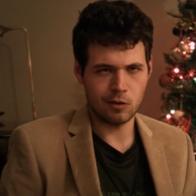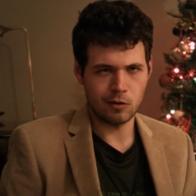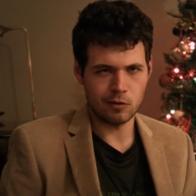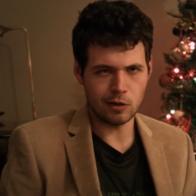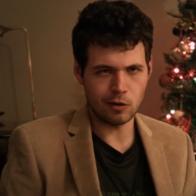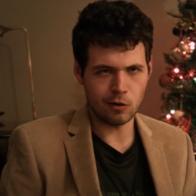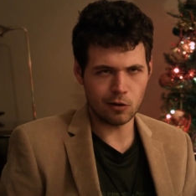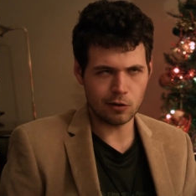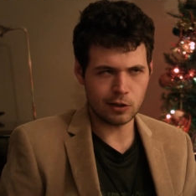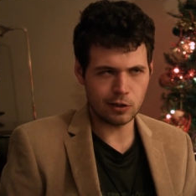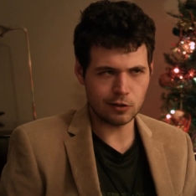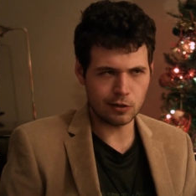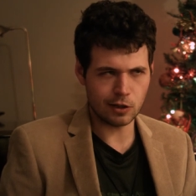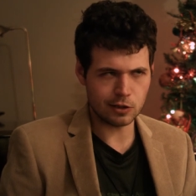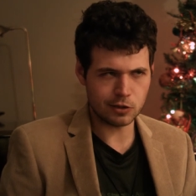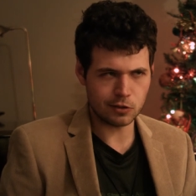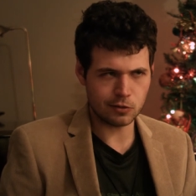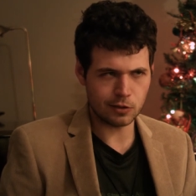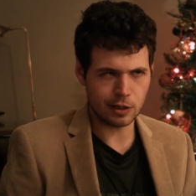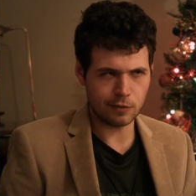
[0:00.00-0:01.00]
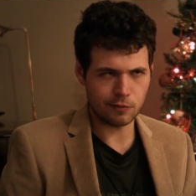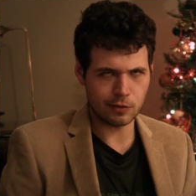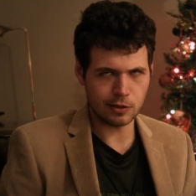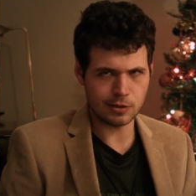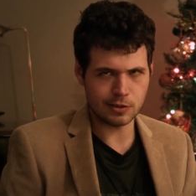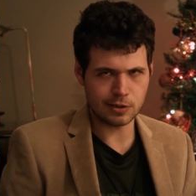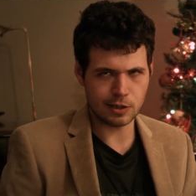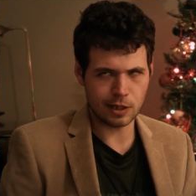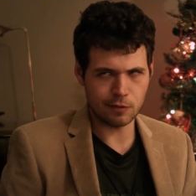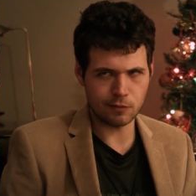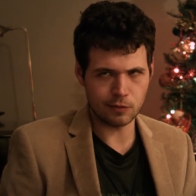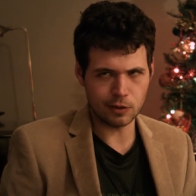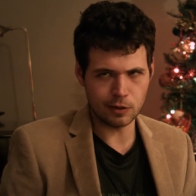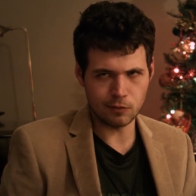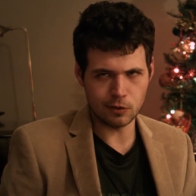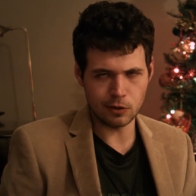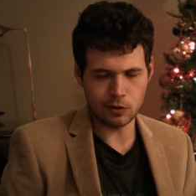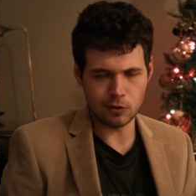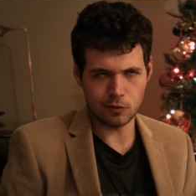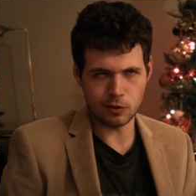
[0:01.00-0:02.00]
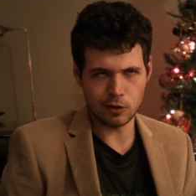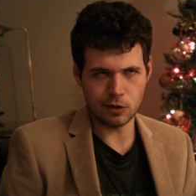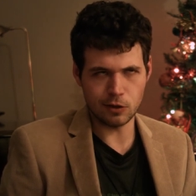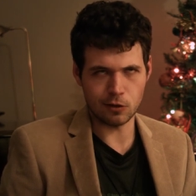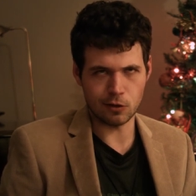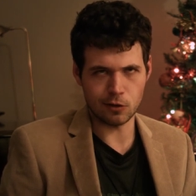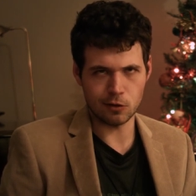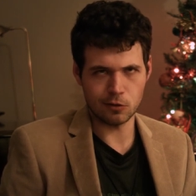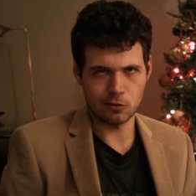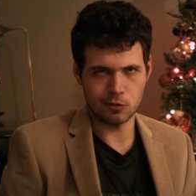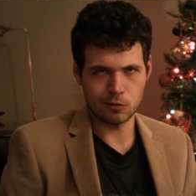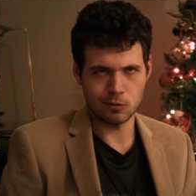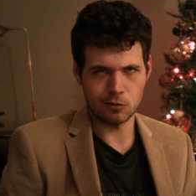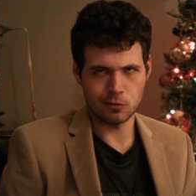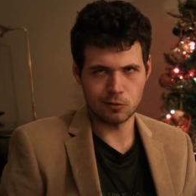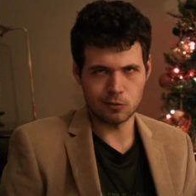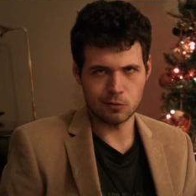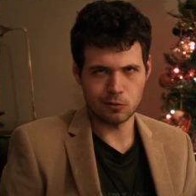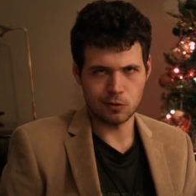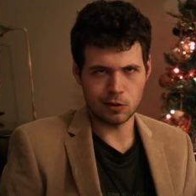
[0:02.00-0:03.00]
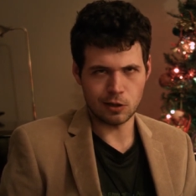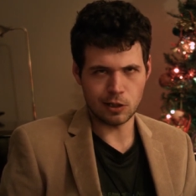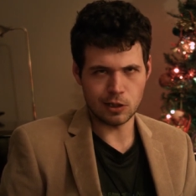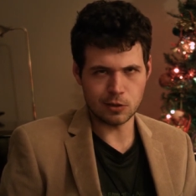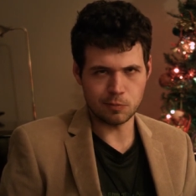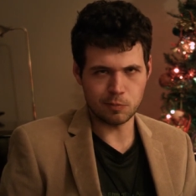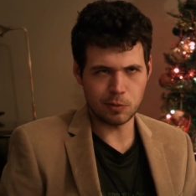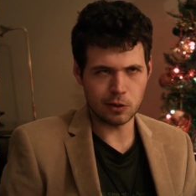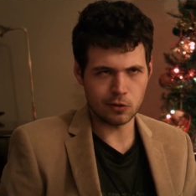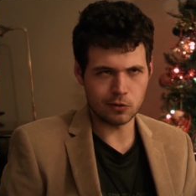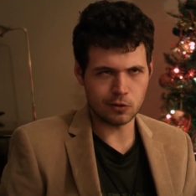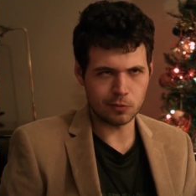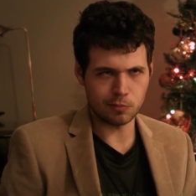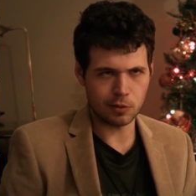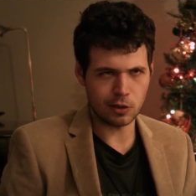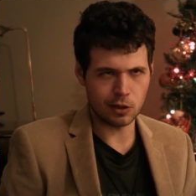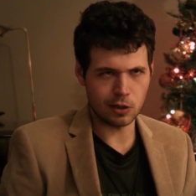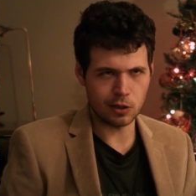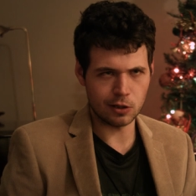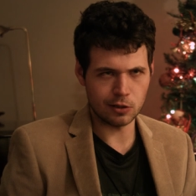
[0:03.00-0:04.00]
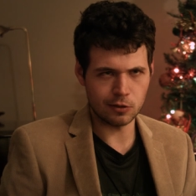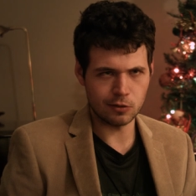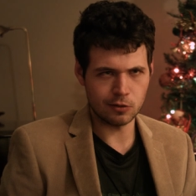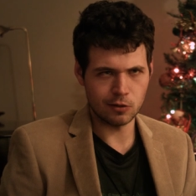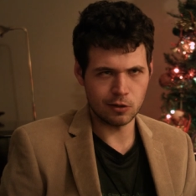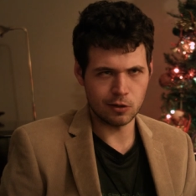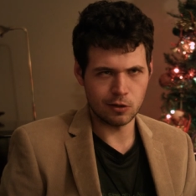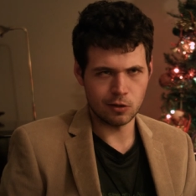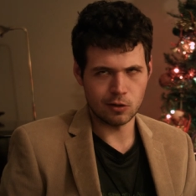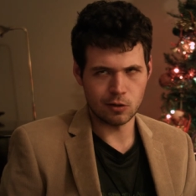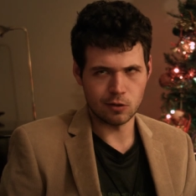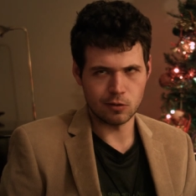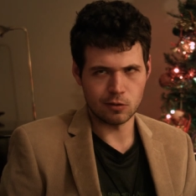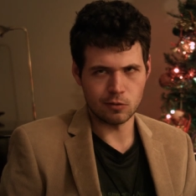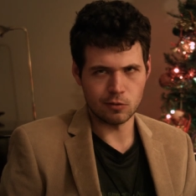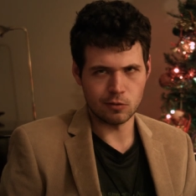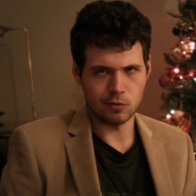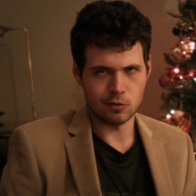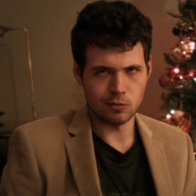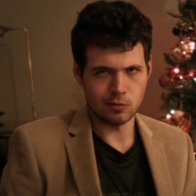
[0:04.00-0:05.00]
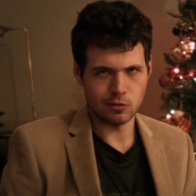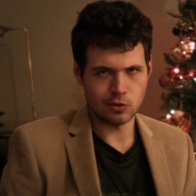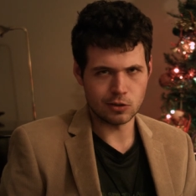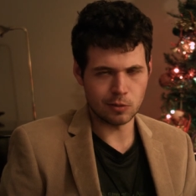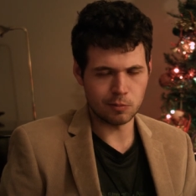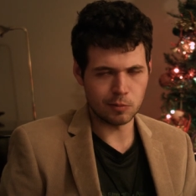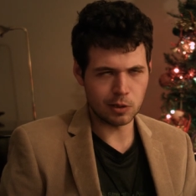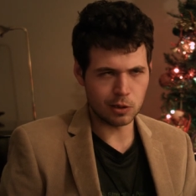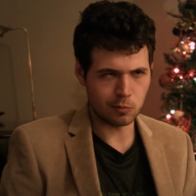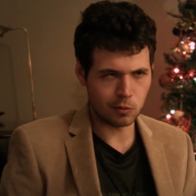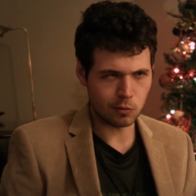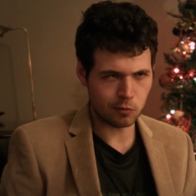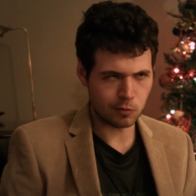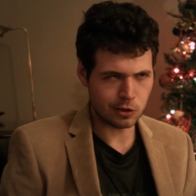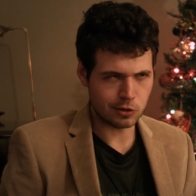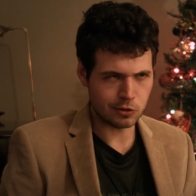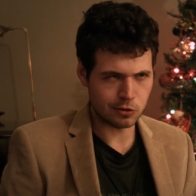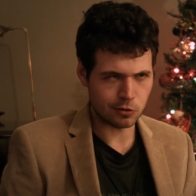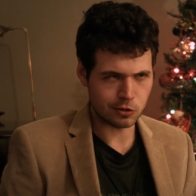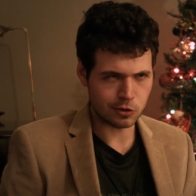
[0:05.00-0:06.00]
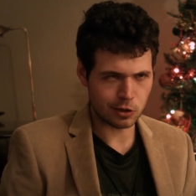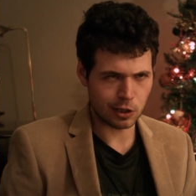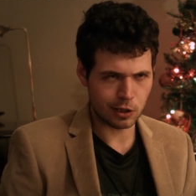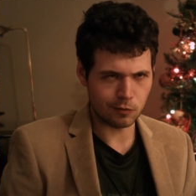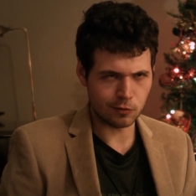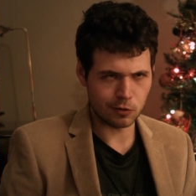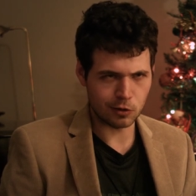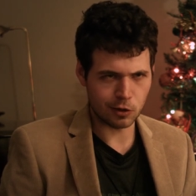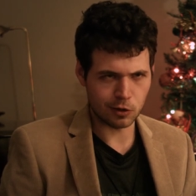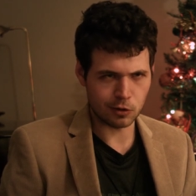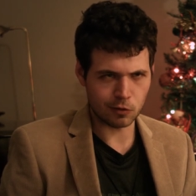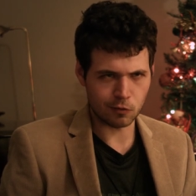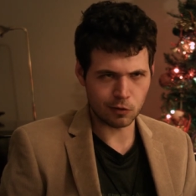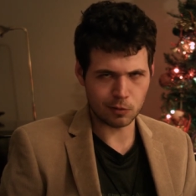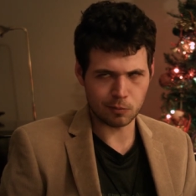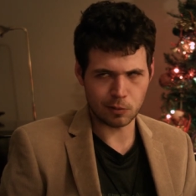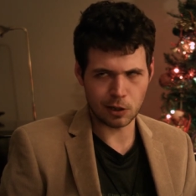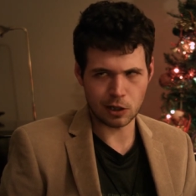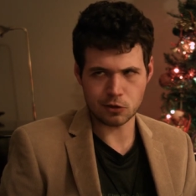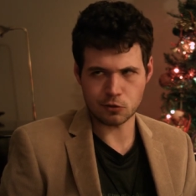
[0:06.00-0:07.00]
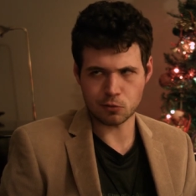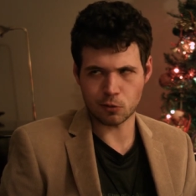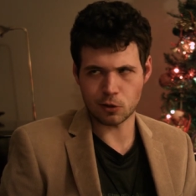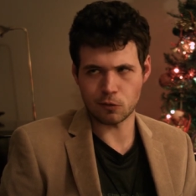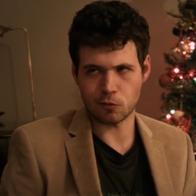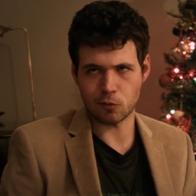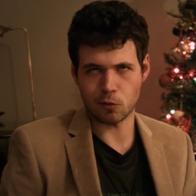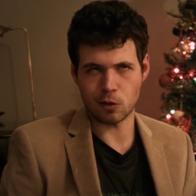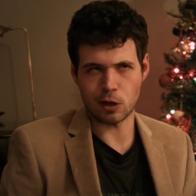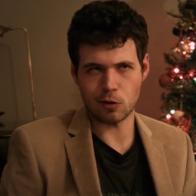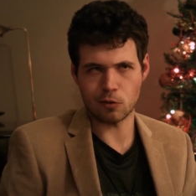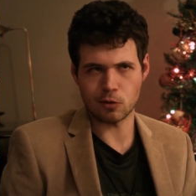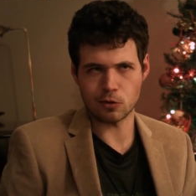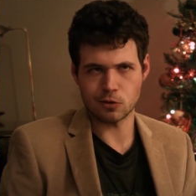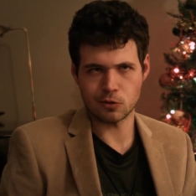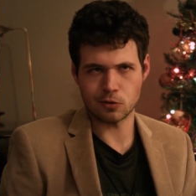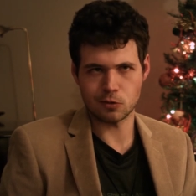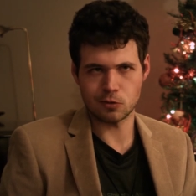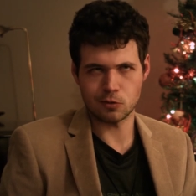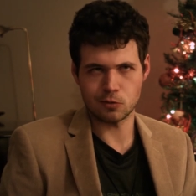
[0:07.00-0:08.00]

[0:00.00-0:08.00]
The archaeological evidence I have given you here is built upon some minimal research I have done over the past 24 hours.